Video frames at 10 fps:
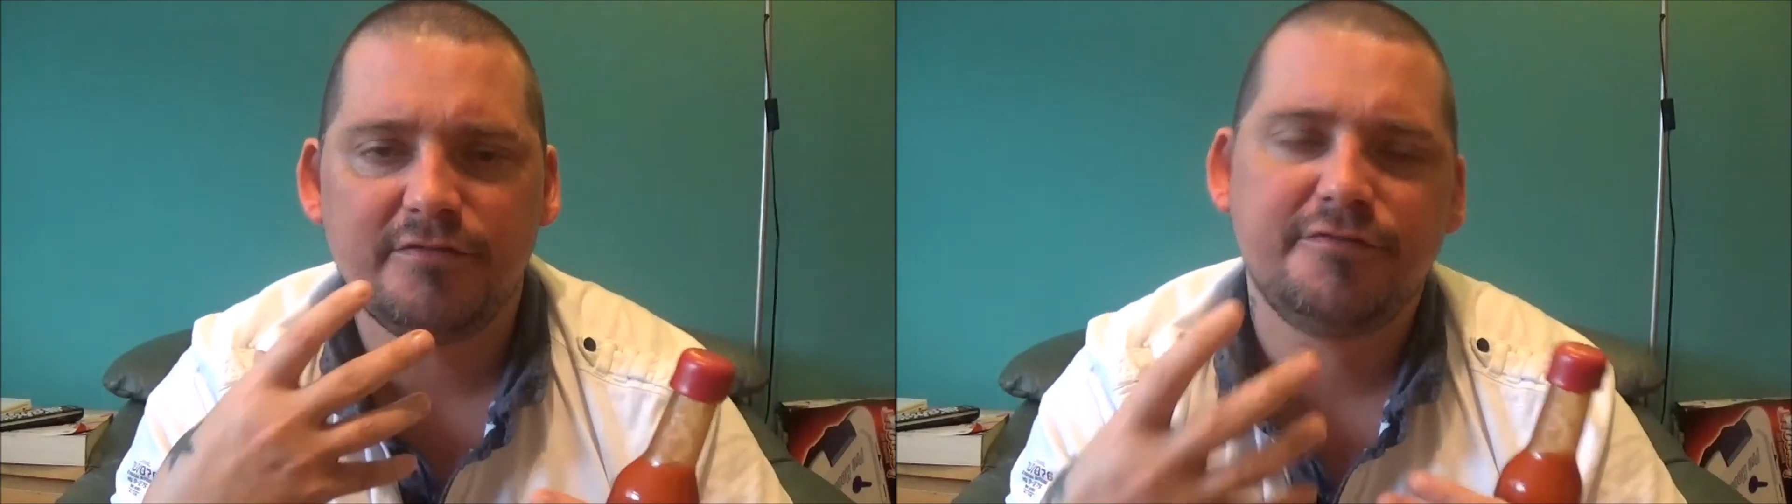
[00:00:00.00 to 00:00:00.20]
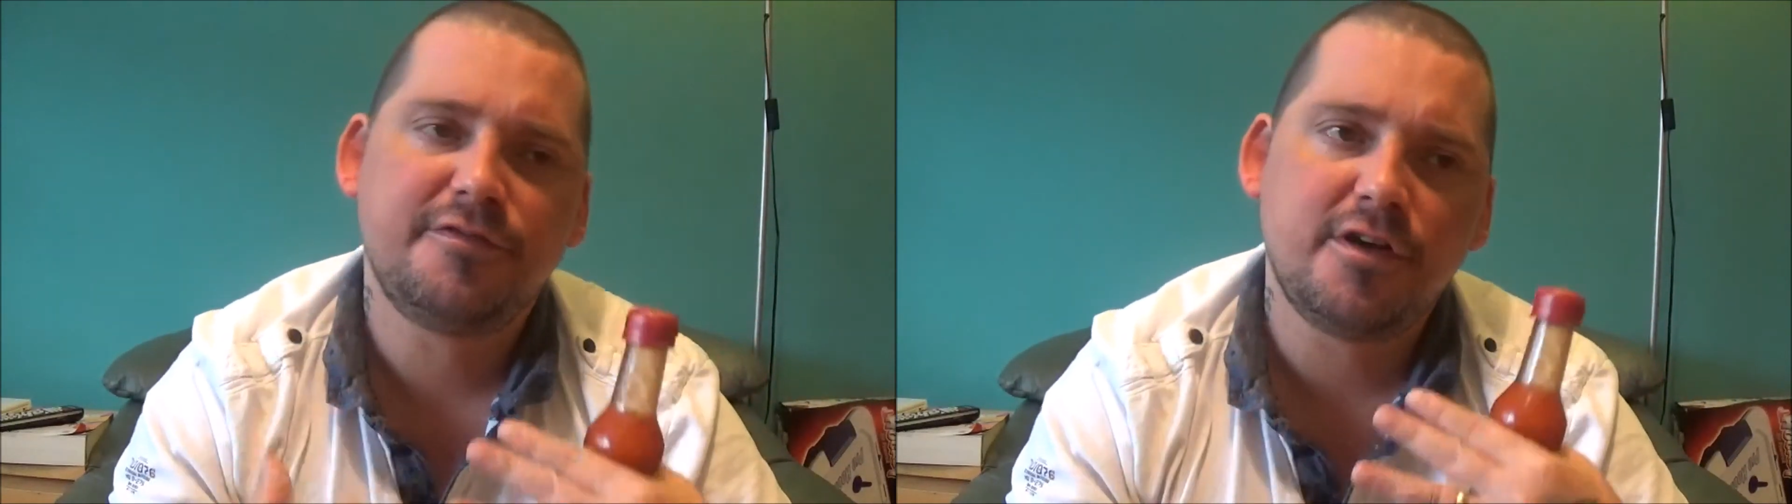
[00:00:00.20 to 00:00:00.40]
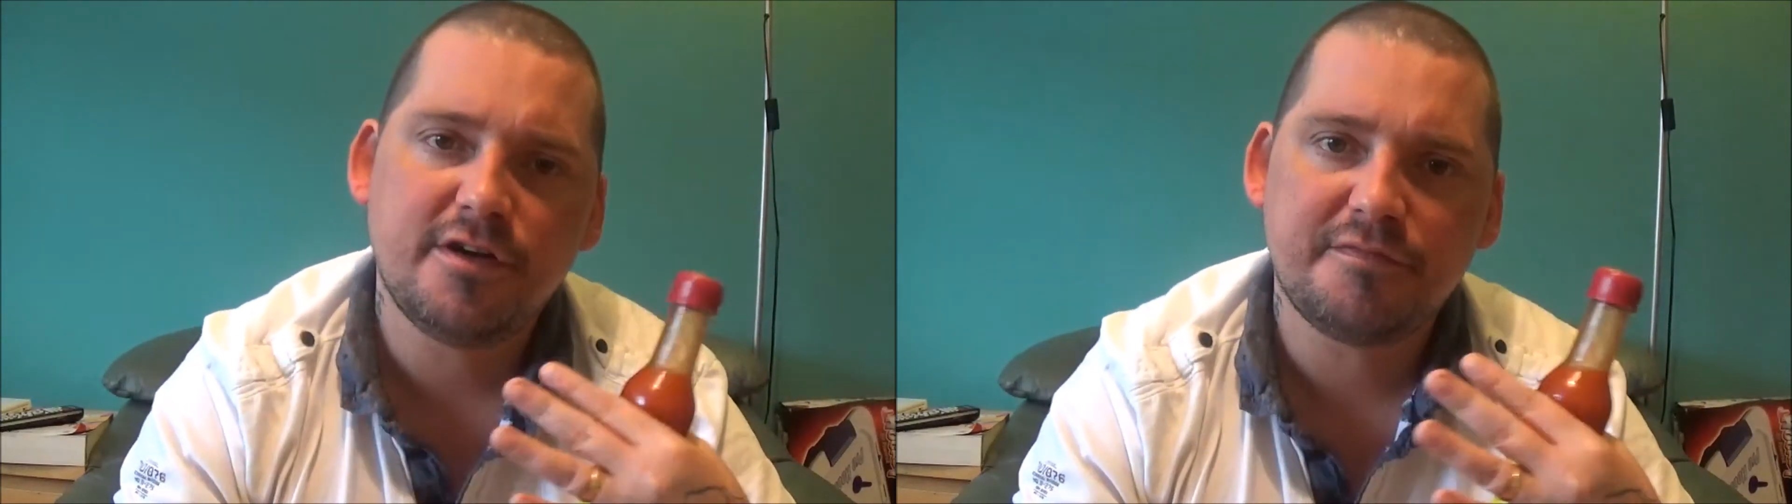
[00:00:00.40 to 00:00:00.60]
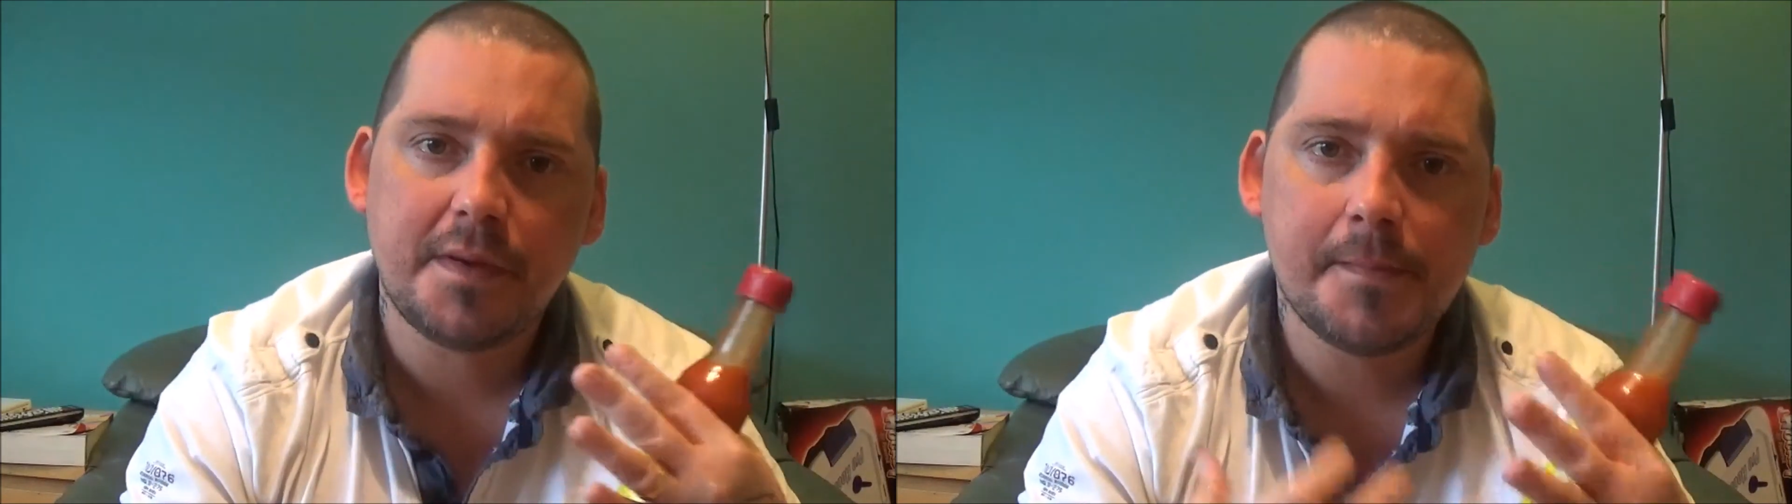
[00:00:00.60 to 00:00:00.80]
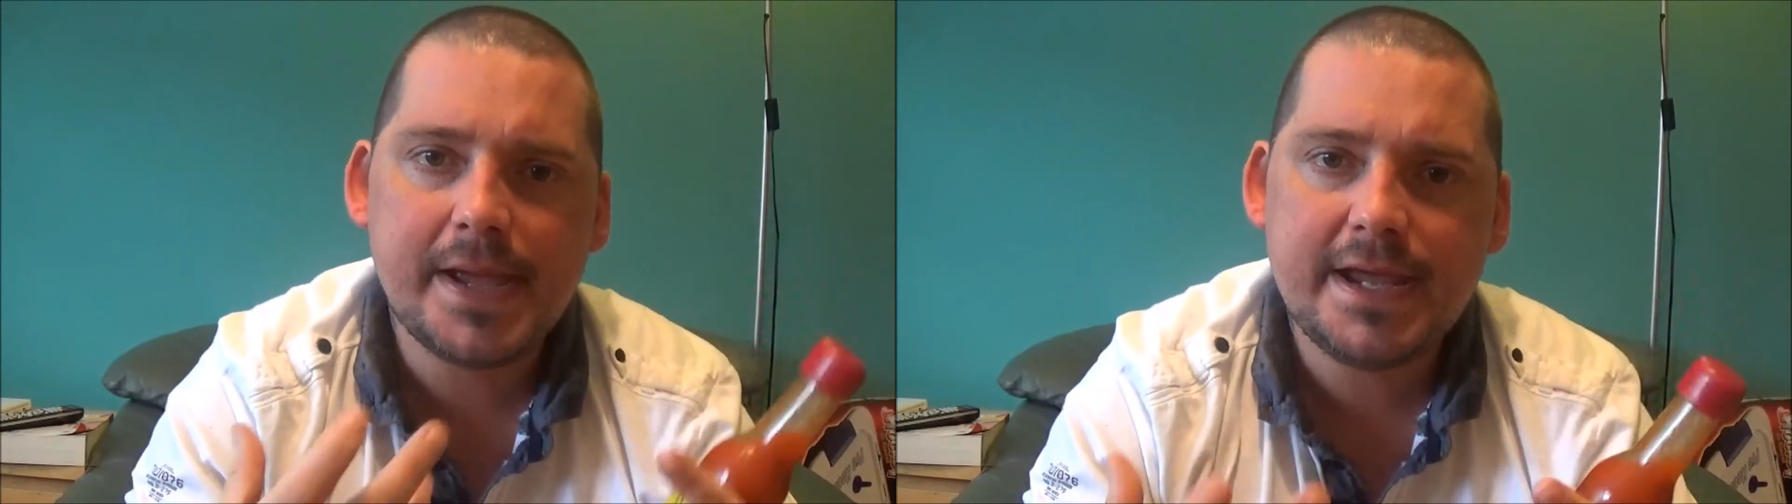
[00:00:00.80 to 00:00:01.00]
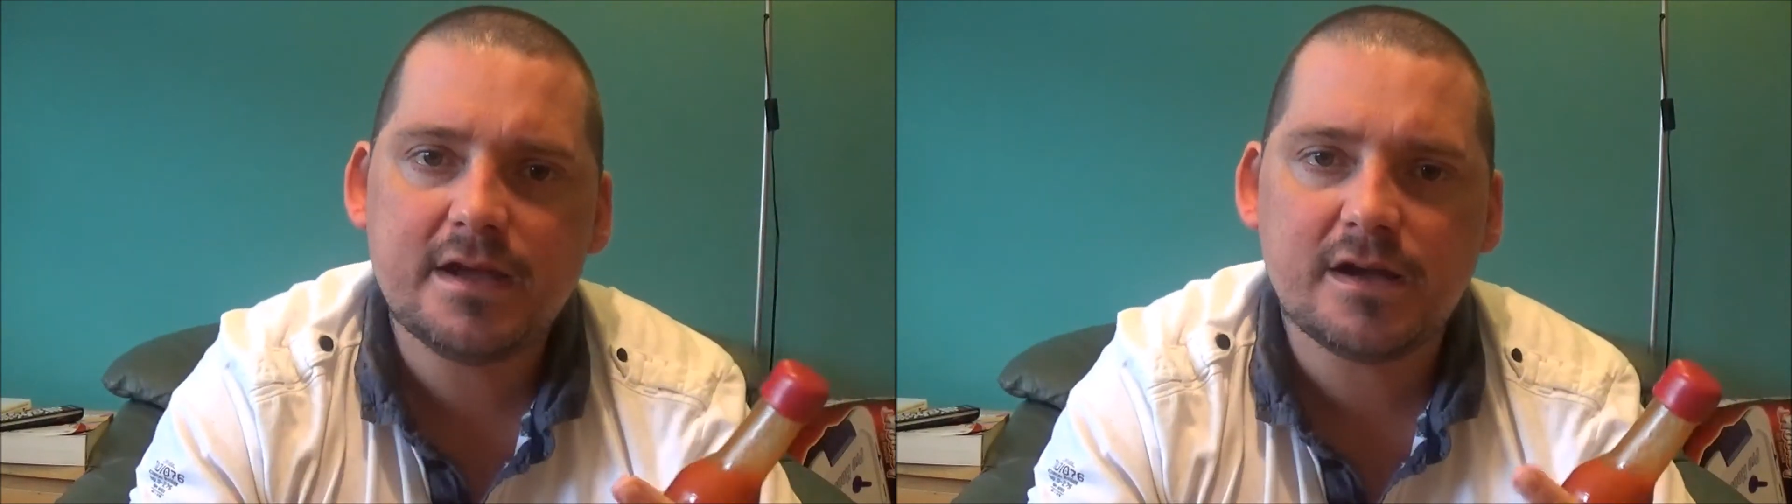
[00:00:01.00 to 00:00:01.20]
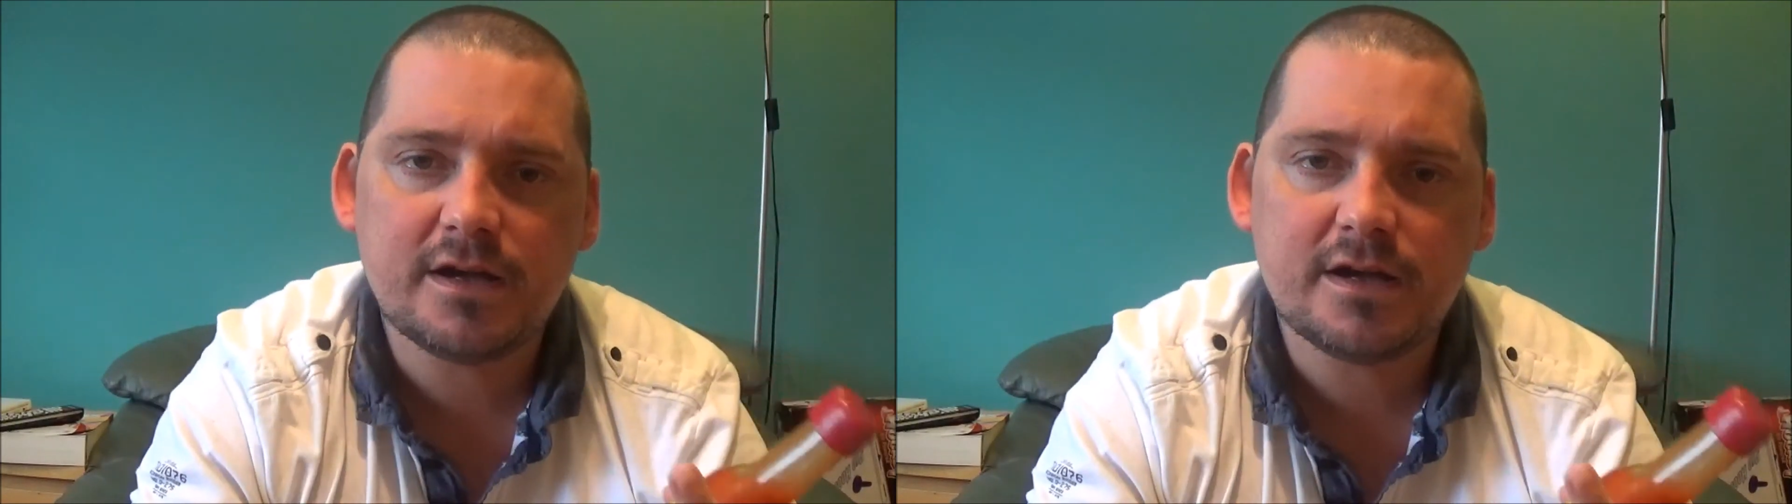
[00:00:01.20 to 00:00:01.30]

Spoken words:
fry off my meat.